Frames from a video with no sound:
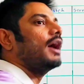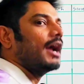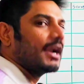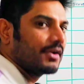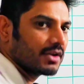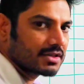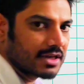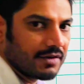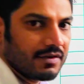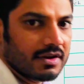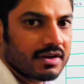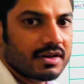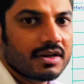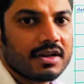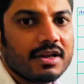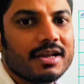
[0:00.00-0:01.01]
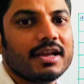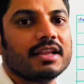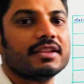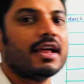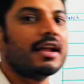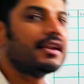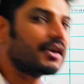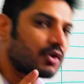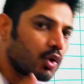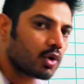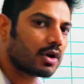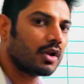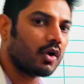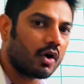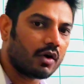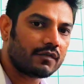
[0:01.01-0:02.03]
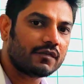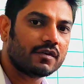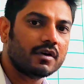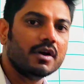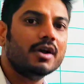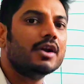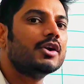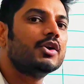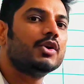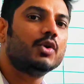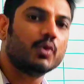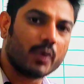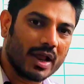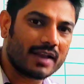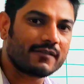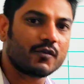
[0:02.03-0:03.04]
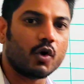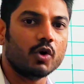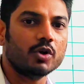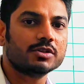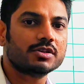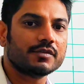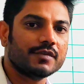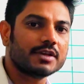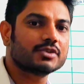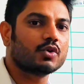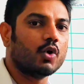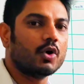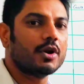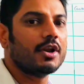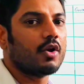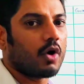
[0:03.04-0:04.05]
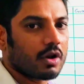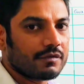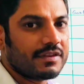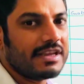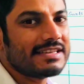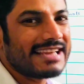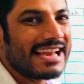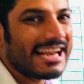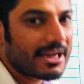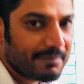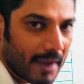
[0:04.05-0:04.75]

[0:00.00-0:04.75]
It is given that a total of 12 goals were scored in all of these 8